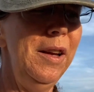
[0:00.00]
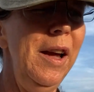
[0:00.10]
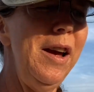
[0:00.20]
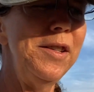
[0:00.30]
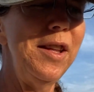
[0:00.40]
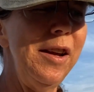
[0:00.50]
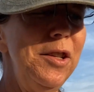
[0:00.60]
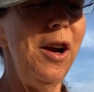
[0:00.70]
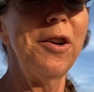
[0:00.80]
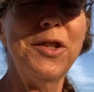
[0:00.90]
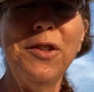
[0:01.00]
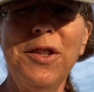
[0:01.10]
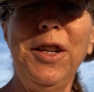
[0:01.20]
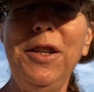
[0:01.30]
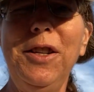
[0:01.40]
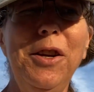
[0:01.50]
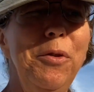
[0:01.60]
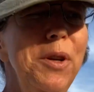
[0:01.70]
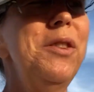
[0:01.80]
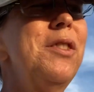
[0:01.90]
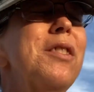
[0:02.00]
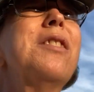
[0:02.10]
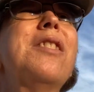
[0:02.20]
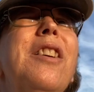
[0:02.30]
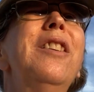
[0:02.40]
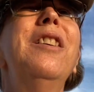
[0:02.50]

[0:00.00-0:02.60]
as that toxicity decreases,